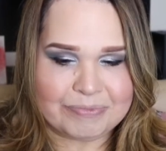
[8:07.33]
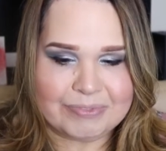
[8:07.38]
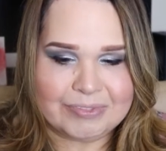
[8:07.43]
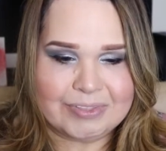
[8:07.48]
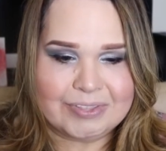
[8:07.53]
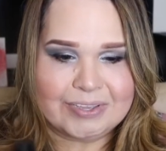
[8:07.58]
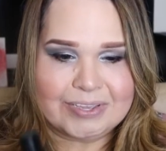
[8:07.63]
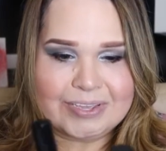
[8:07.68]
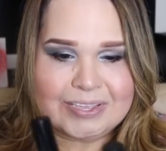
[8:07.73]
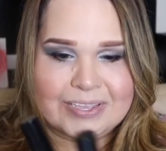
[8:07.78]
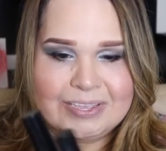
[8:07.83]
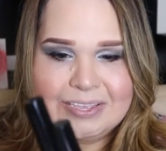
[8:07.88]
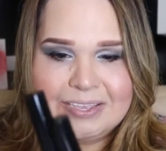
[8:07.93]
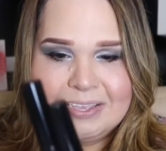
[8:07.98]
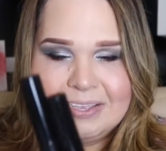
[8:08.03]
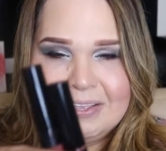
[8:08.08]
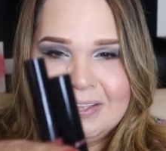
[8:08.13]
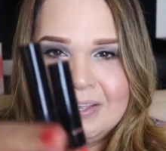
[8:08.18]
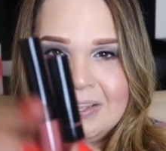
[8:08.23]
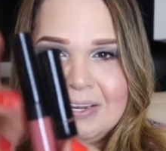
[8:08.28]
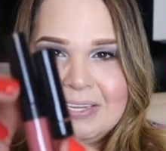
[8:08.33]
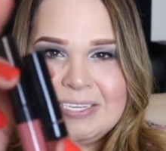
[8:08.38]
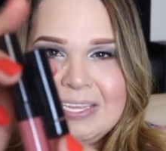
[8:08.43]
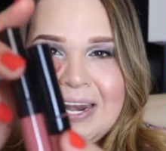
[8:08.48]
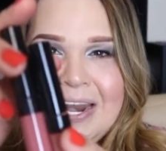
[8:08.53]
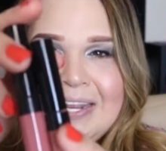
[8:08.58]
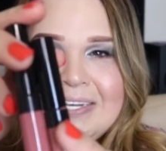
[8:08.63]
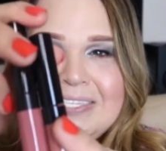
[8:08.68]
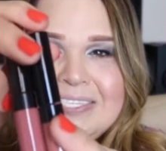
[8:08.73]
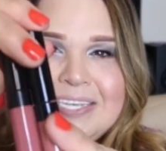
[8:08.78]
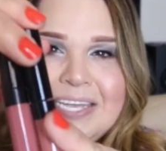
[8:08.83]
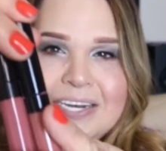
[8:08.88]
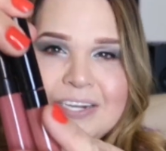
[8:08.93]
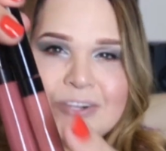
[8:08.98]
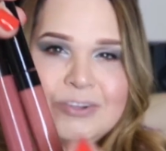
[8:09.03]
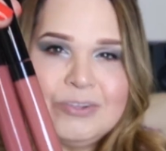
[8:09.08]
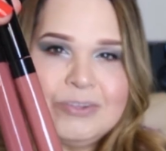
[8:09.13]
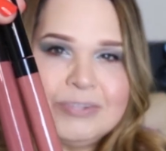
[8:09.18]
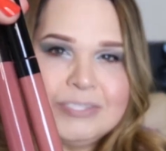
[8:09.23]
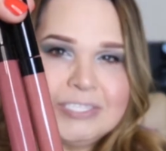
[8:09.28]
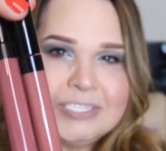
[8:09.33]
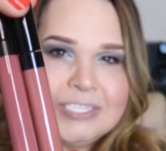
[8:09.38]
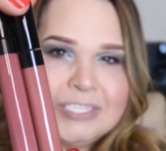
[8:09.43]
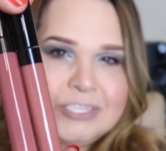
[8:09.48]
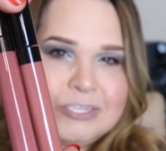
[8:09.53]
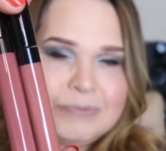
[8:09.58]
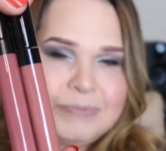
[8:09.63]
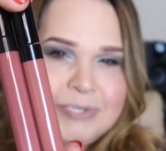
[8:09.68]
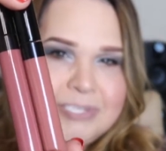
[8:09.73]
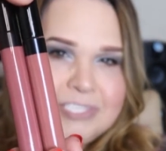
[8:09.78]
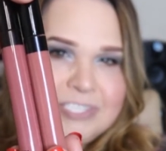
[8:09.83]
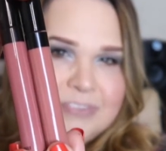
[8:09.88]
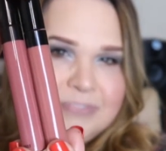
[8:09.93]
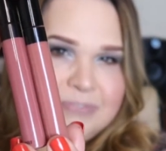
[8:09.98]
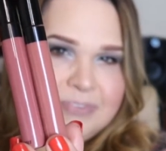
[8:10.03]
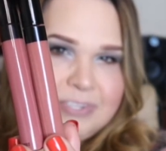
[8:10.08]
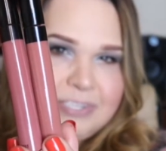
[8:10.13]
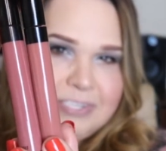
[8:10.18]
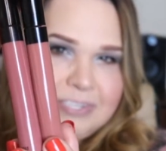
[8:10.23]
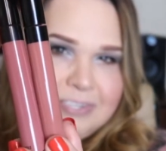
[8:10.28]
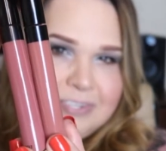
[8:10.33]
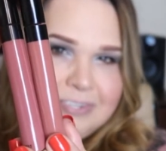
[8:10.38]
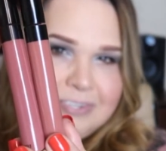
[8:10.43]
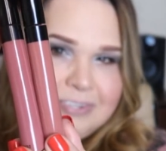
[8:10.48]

Look, it's not identical, it's a little bit different.